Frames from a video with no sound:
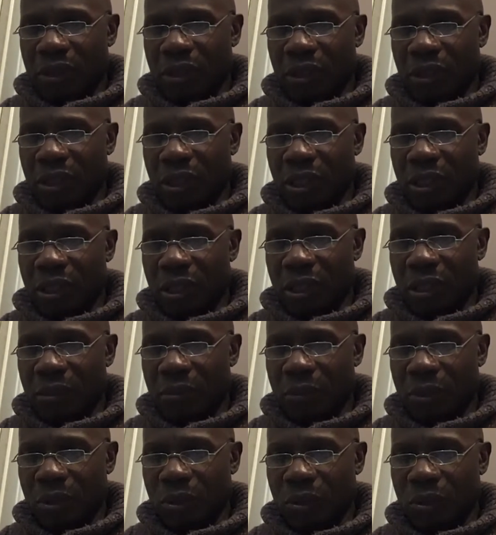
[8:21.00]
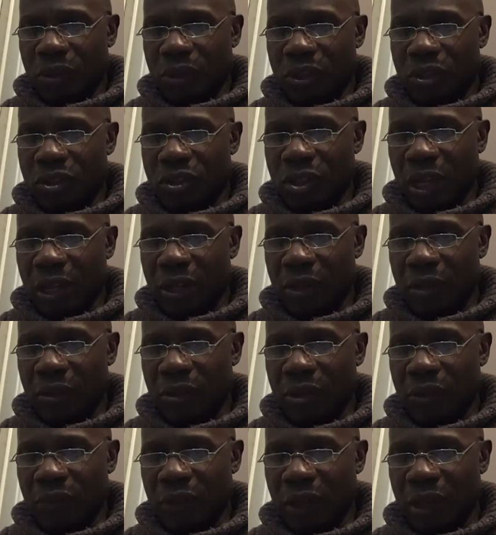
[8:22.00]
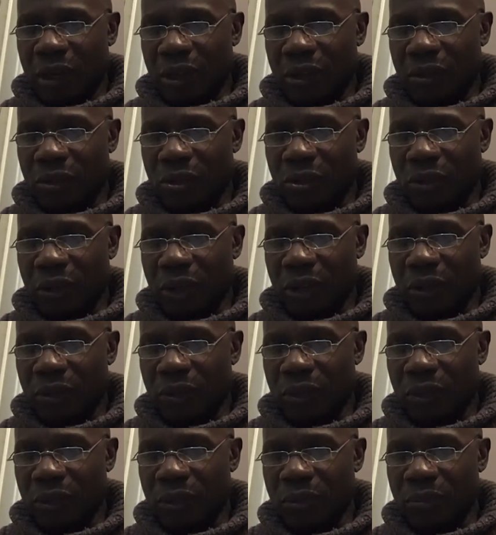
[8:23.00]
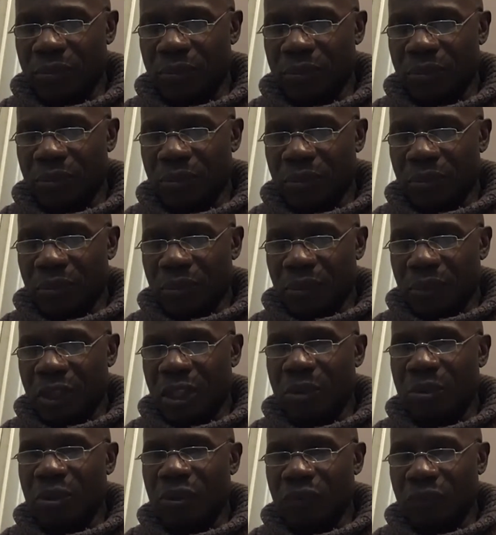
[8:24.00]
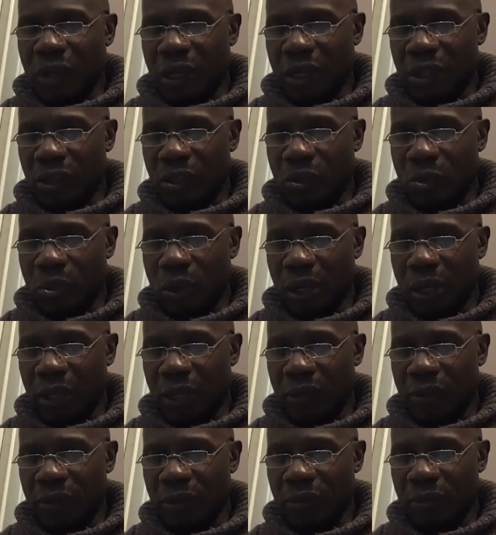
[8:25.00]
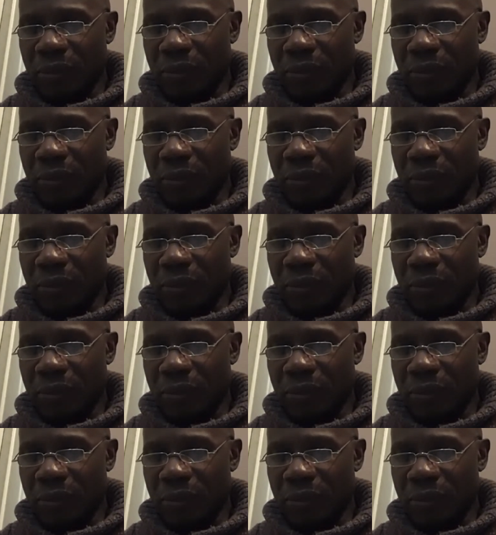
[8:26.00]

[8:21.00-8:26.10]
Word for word: in the leaking, moldy shadows of that underground room, he was finally quiet,